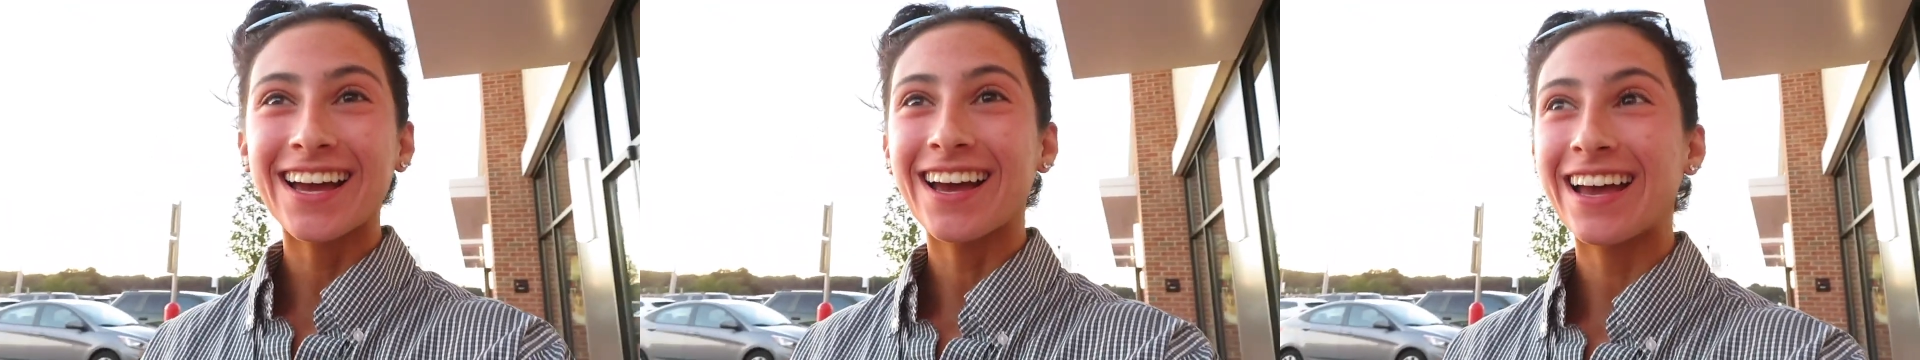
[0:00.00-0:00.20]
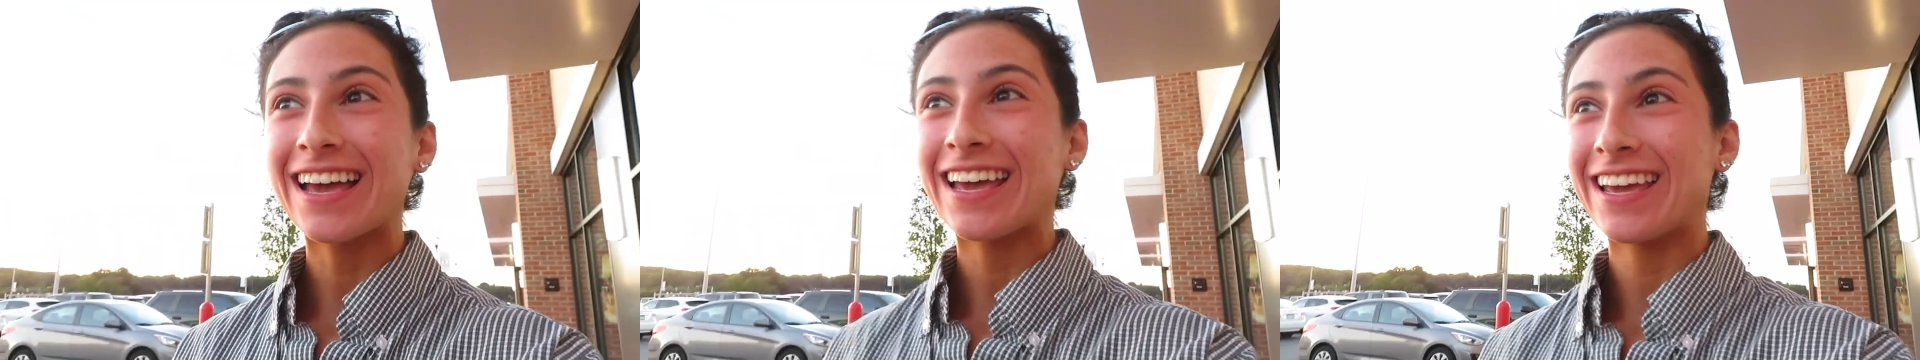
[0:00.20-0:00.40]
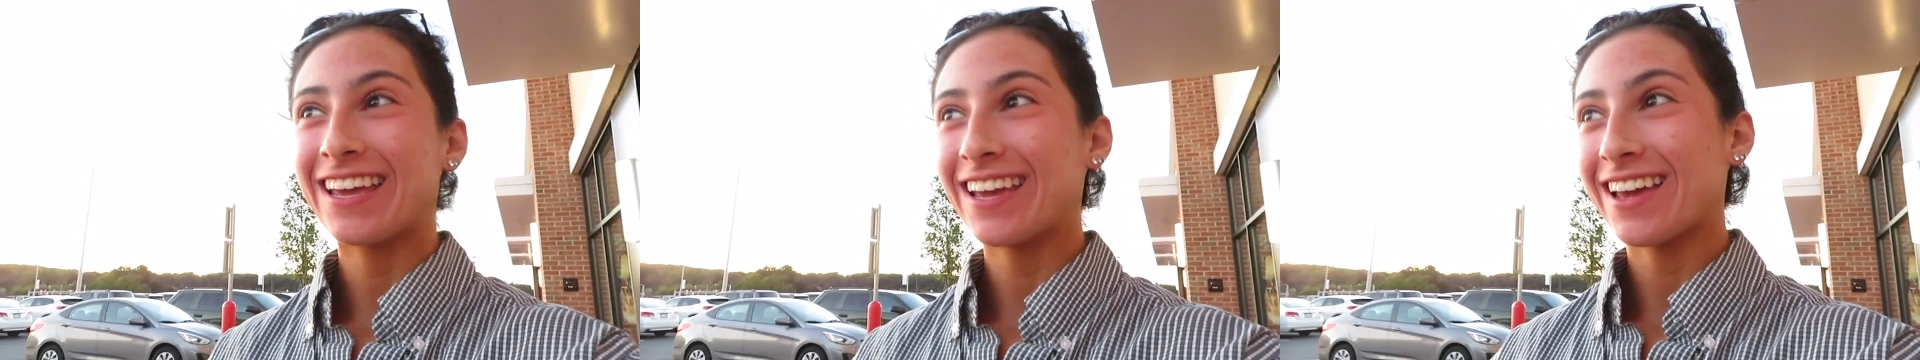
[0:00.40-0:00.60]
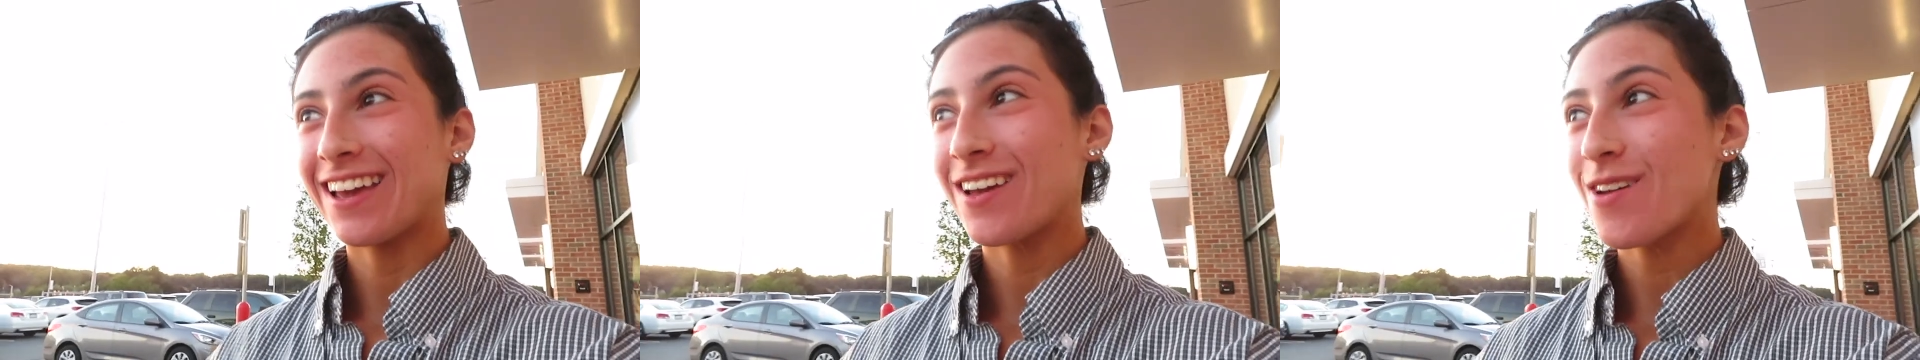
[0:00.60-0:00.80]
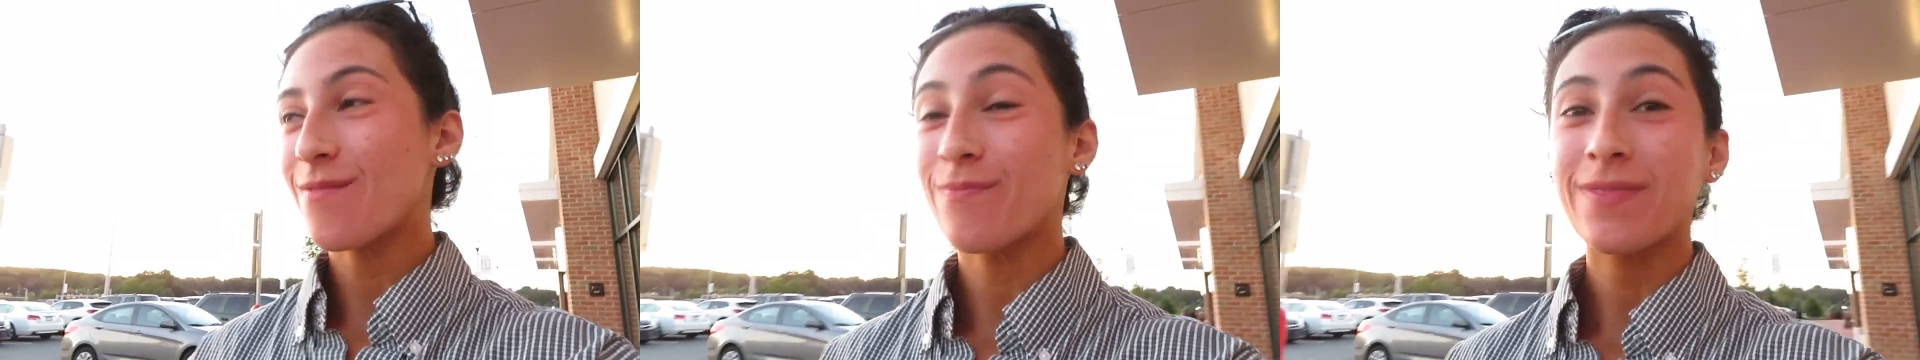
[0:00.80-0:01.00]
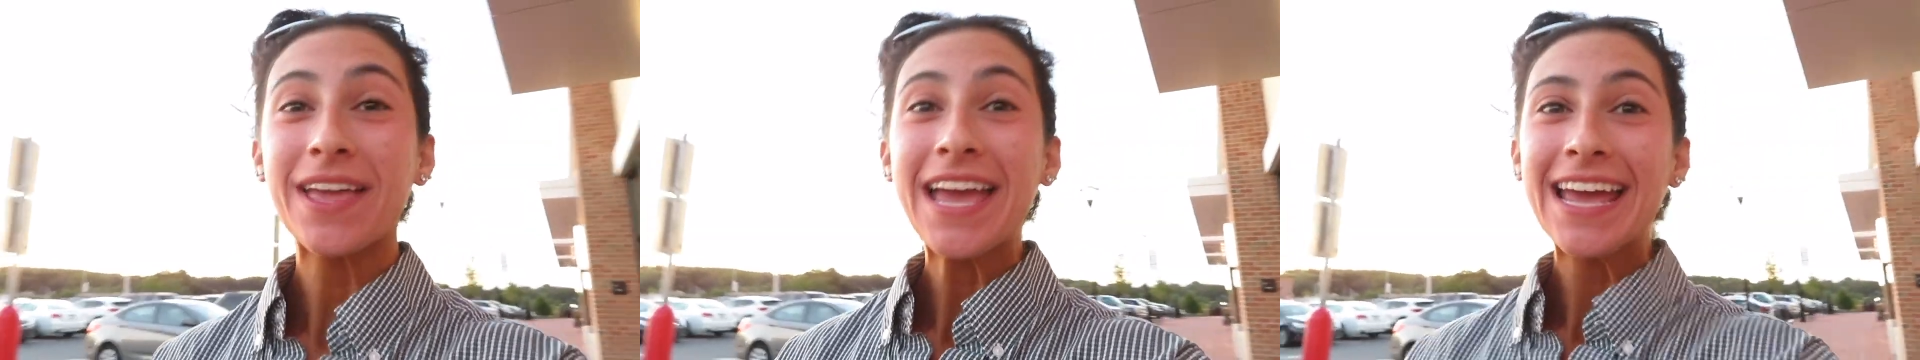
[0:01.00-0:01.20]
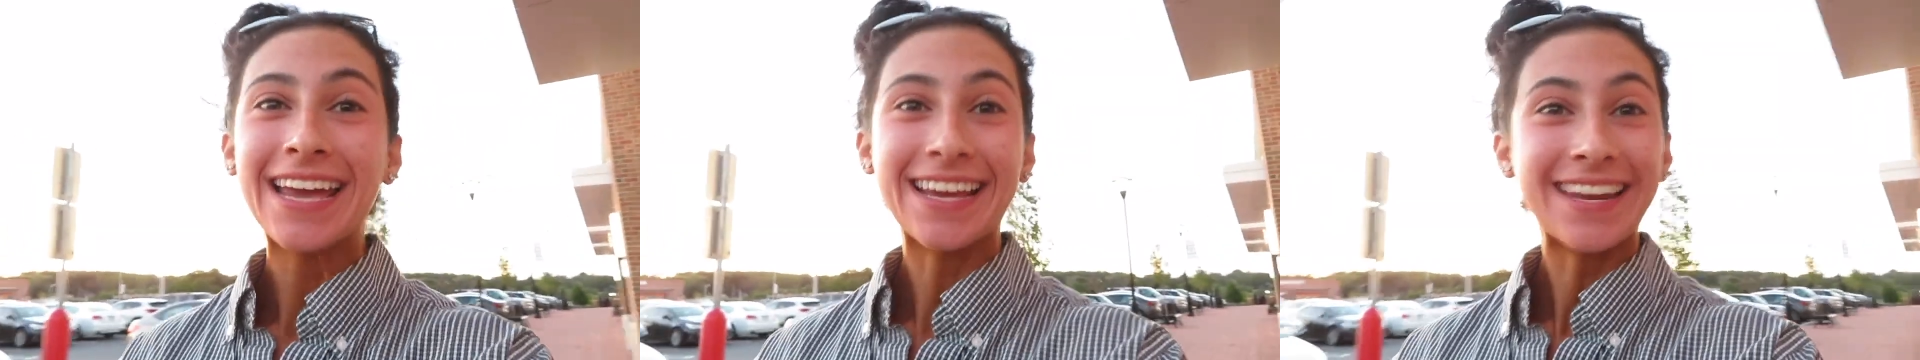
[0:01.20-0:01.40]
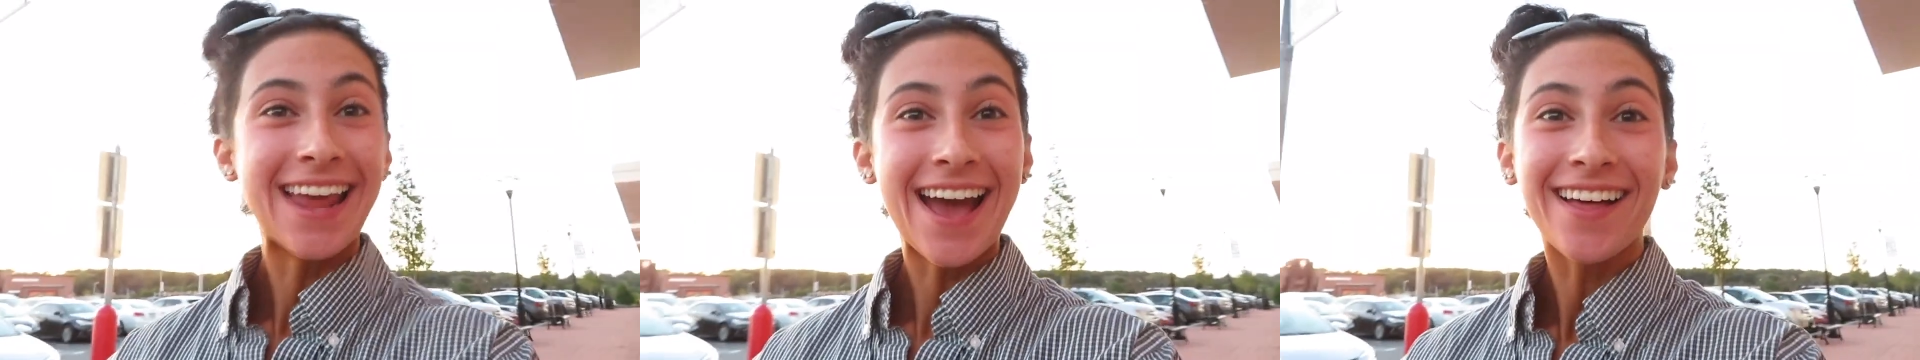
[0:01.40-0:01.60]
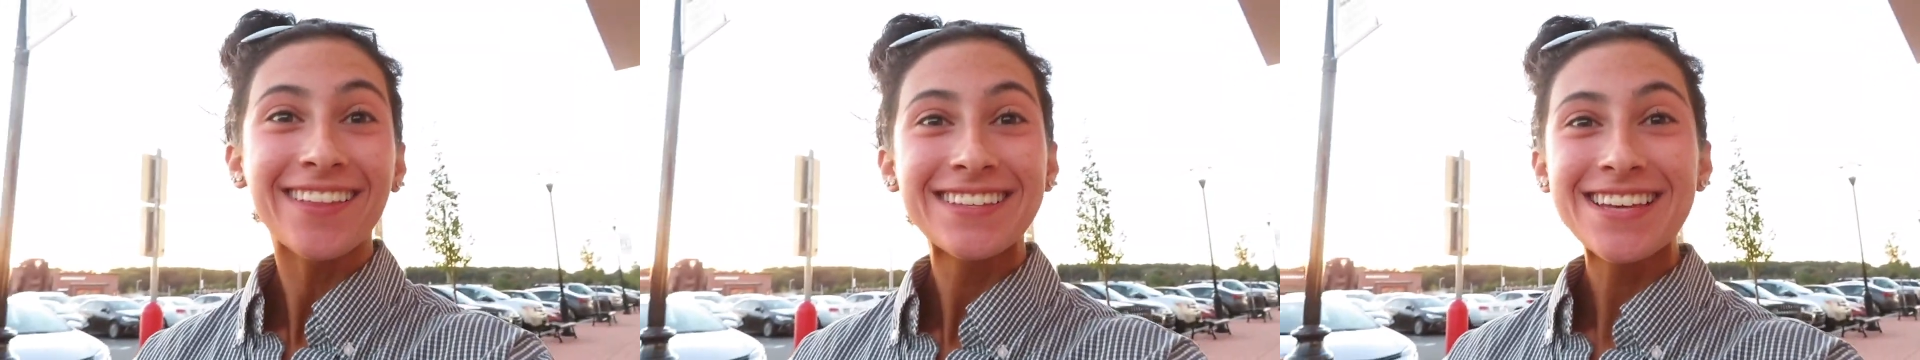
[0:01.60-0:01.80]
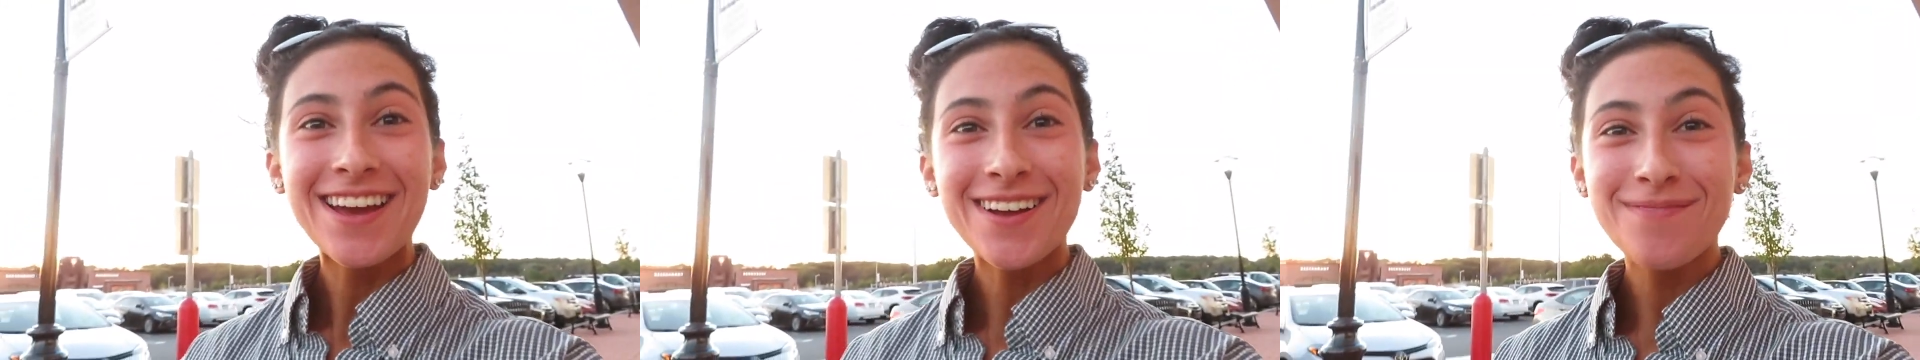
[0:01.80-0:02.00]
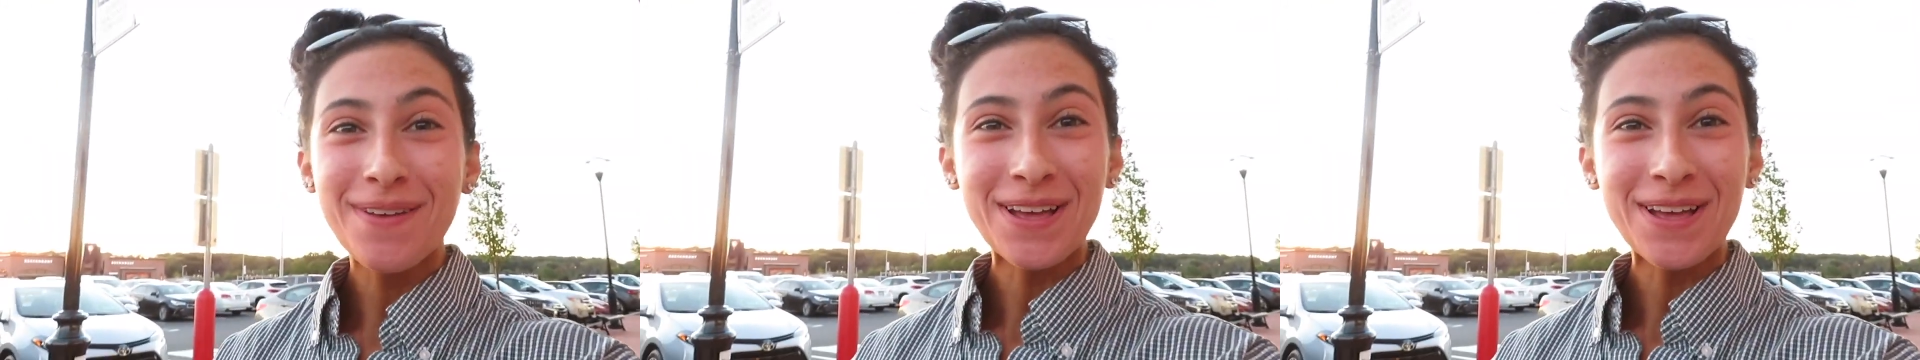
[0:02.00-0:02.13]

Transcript: I am in Allentown,